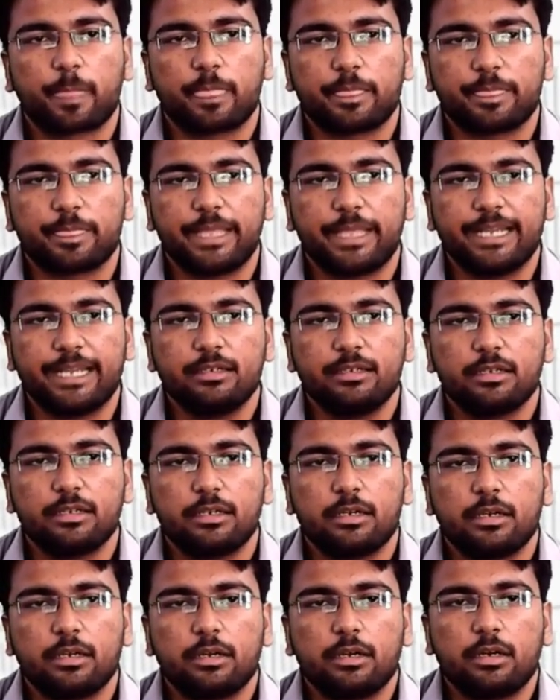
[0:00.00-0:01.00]
Then
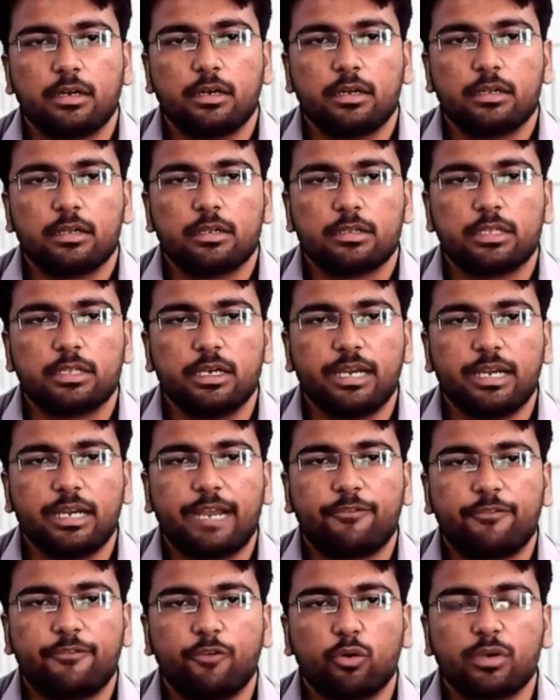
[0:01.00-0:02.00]
the
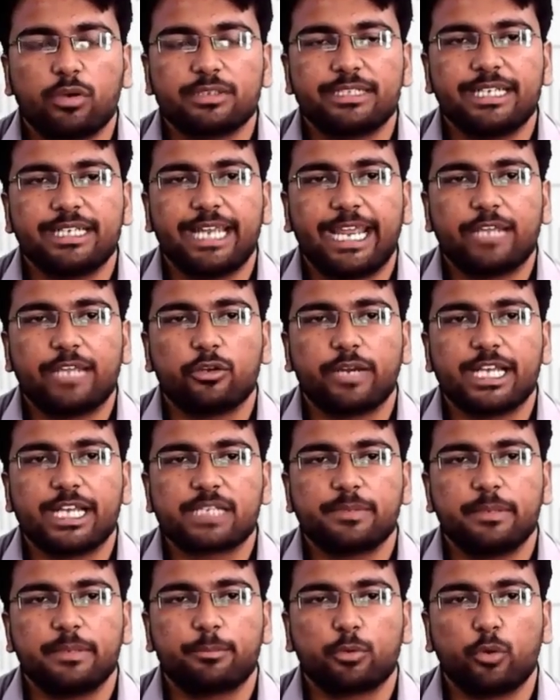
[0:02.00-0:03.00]
focusing anode
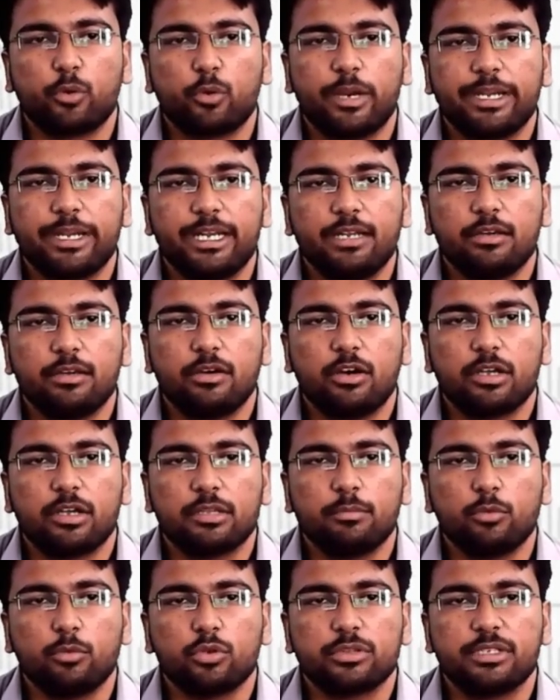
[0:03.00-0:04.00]
has been provided on
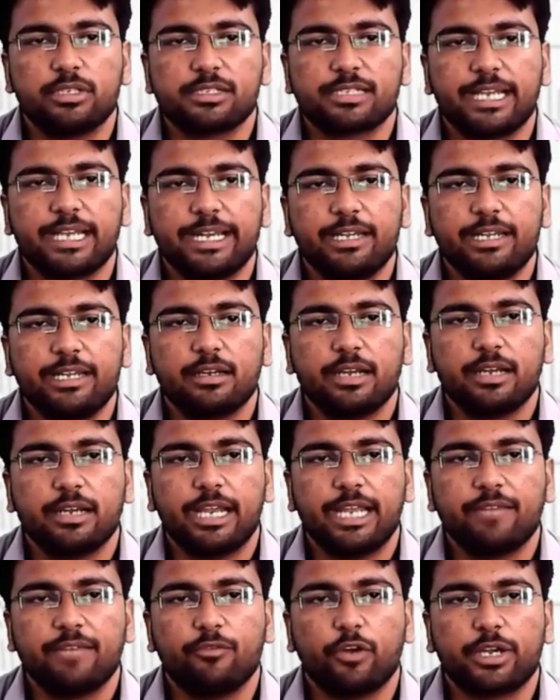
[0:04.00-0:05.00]
the both the side,
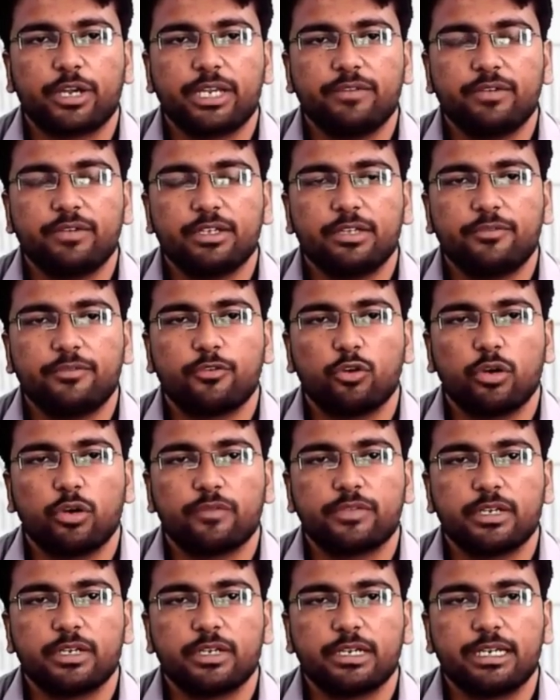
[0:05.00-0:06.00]
and whatever the flow
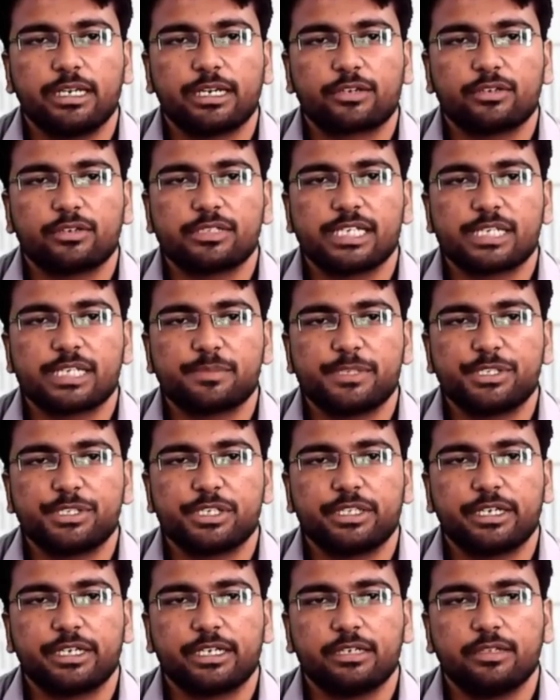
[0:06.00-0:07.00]
of the electrons has been
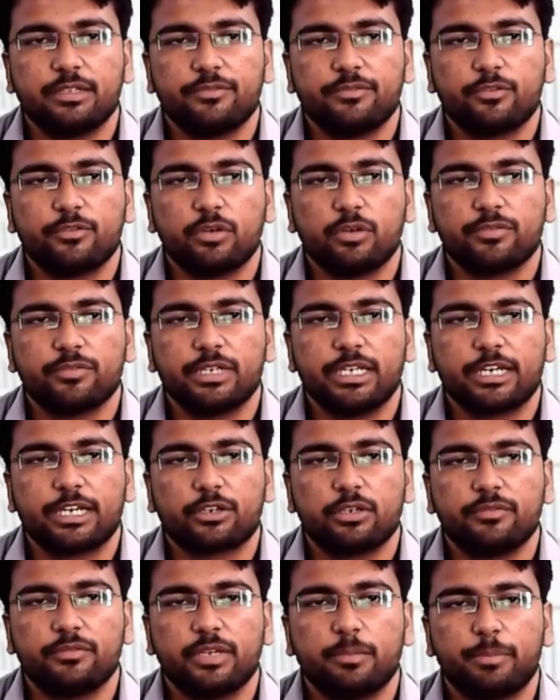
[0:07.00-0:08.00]
generated, the flow of the
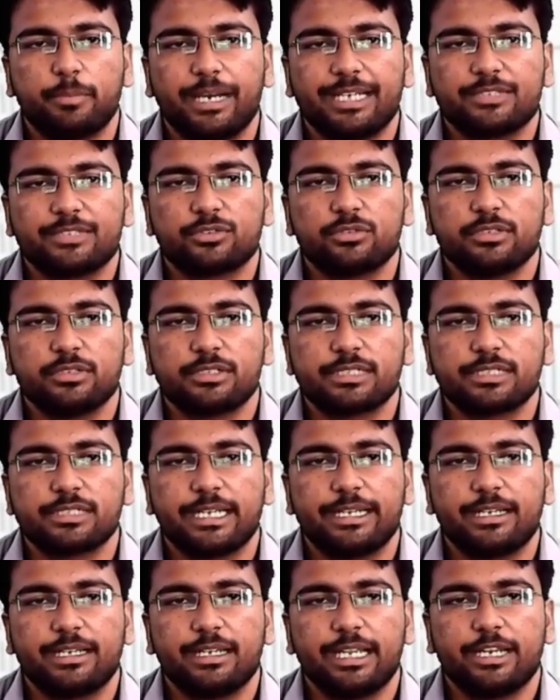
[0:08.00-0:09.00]
electron will pass through the
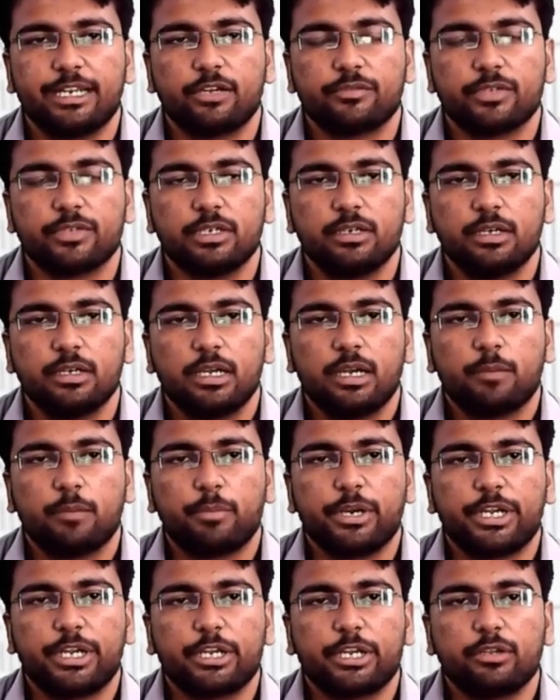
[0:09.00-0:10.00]
center line of the
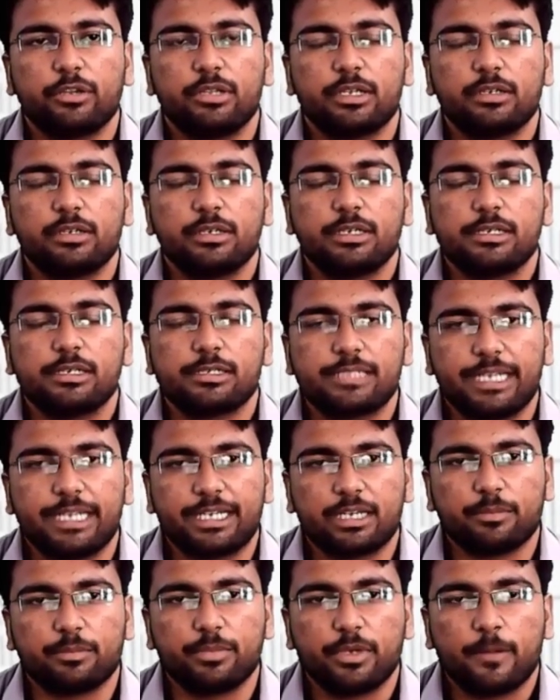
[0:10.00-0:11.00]
particular
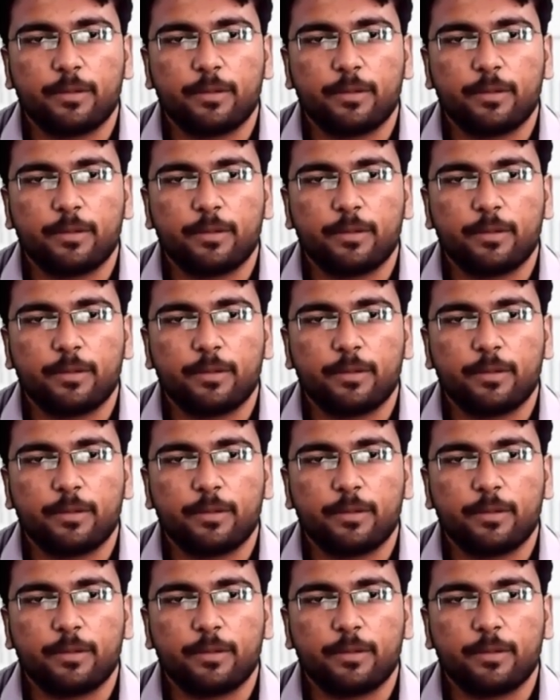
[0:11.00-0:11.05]
setup.